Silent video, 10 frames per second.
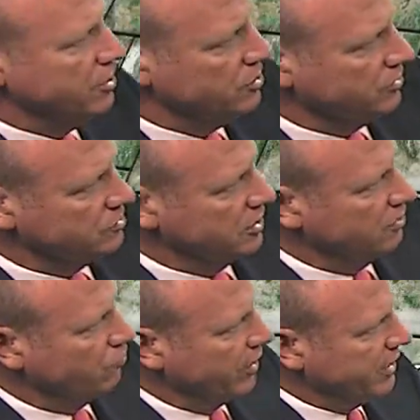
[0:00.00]
You can see
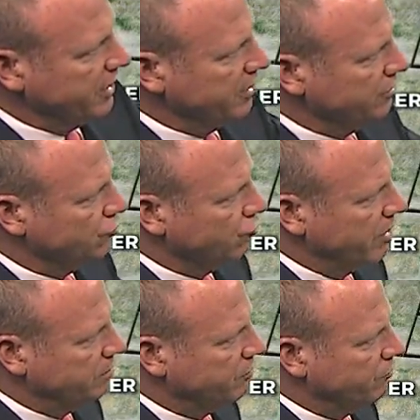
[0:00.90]
it right here,
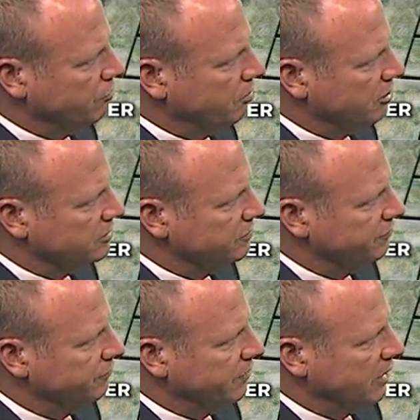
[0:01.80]
draped through parts of.